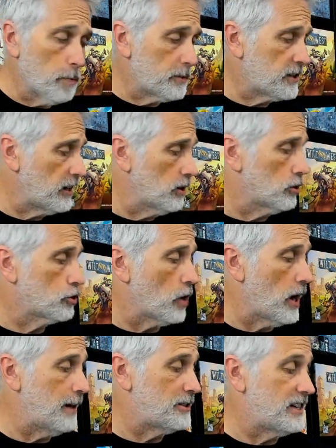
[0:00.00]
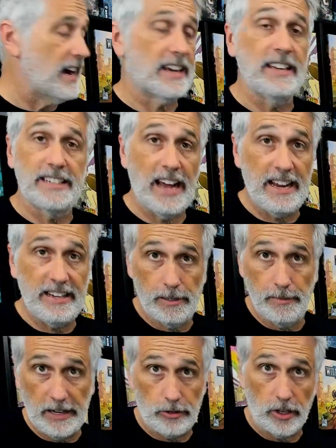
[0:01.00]
particular tribe's deck is
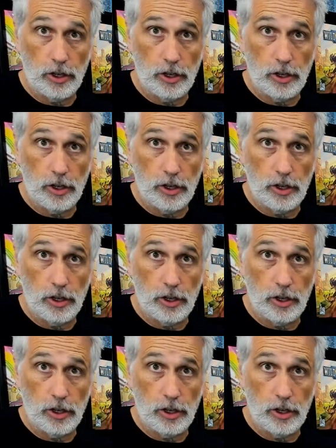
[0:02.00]
asymmetric?